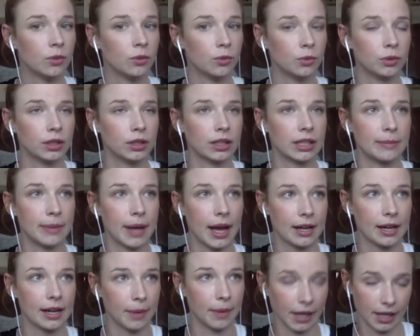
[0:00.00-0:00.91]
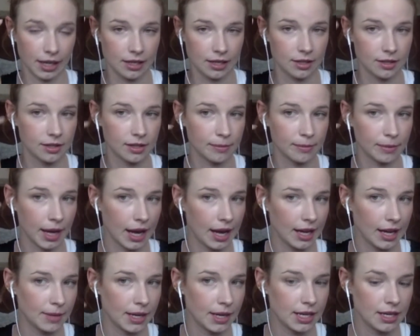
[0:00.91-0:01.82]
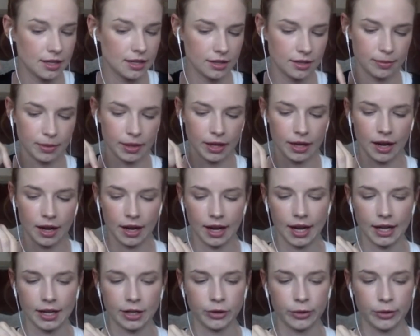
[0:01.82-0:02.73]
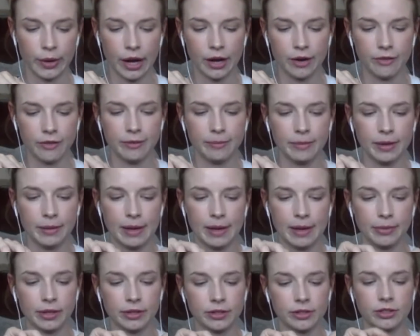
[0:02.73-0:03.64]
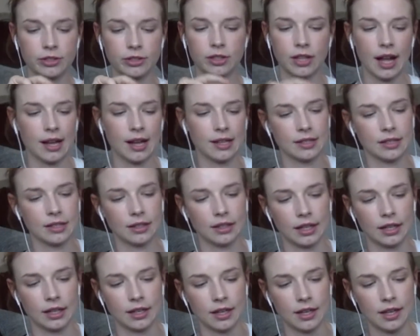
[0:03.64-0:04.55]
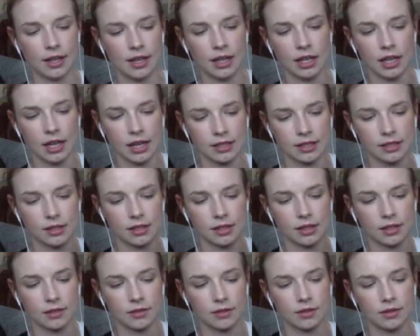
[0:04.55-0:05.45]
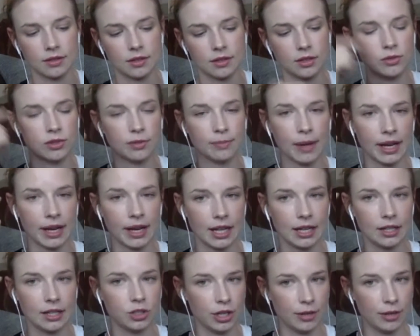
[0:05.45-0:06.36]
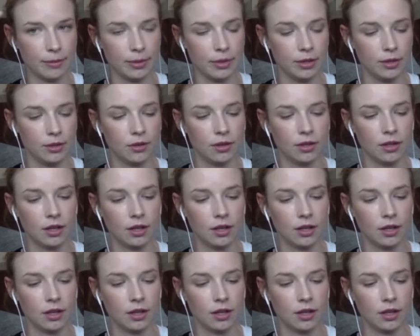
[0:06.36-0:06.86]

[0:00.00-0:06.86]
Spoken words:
really bad in my ears and behind my ears, but I kind of grew out of it. But my brother still has it. Like, he has to use medicated shampoo